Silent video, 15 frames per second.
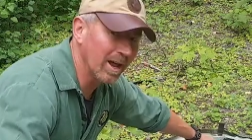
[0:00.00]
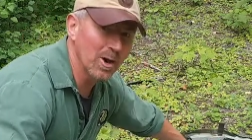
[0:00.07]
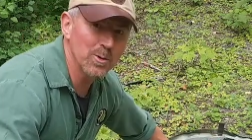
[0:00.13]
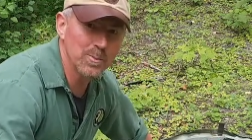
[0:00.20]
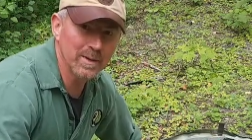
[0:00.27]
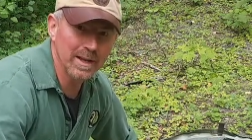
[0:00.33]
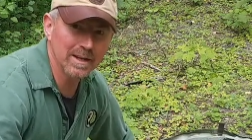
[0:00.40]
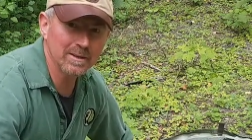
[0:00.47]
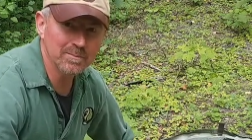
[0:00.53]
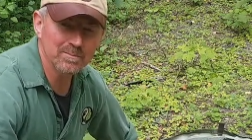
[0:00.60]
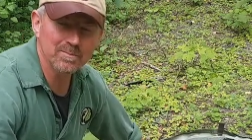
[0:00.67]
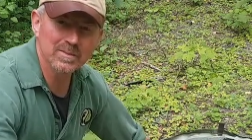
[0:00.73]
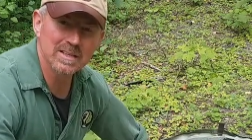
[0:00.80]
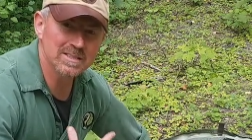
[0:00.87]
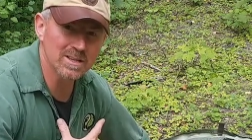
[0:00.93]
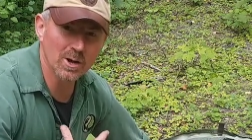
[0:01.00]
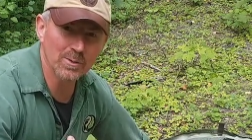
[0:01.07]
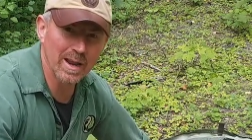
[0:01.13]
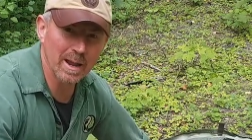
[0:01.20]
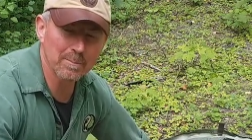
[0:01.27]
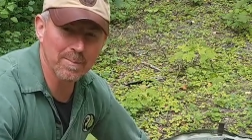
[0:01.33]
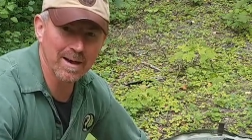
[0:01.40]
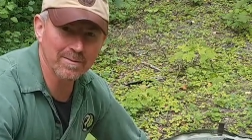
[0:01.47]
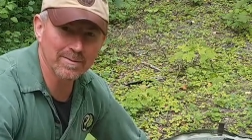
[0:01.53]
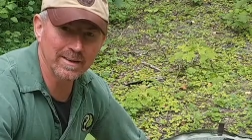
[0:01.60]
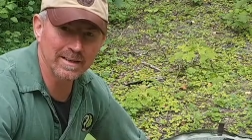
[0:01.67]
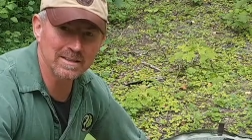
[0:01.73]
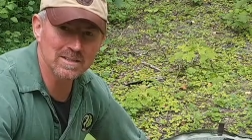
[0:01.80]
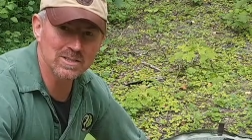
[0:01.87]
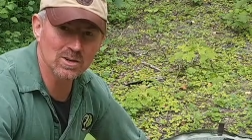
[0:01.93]
opening, there's no neck baffle
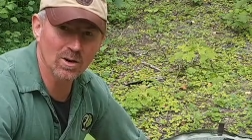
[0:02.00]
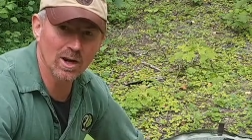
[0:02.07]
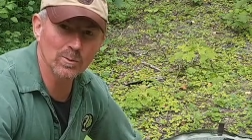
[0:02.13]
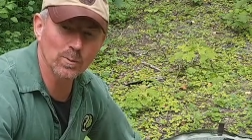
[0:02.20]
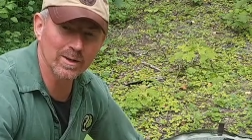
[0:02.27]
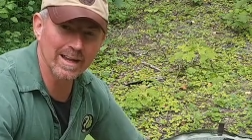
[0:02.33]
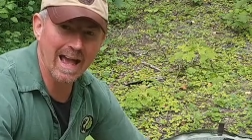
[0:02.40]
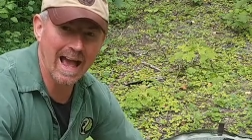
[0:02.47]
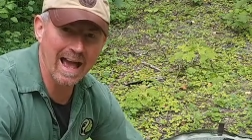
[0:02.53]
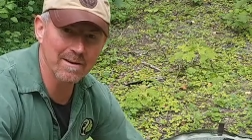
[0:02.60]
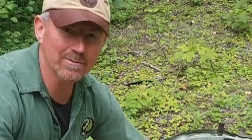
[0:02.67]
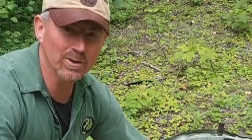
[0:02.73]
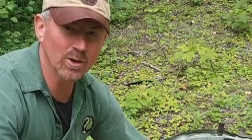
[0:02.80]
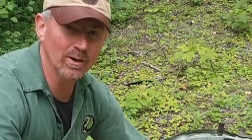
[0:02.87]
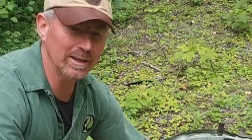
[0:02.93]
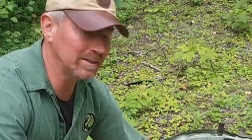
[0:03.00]
inside. What you have got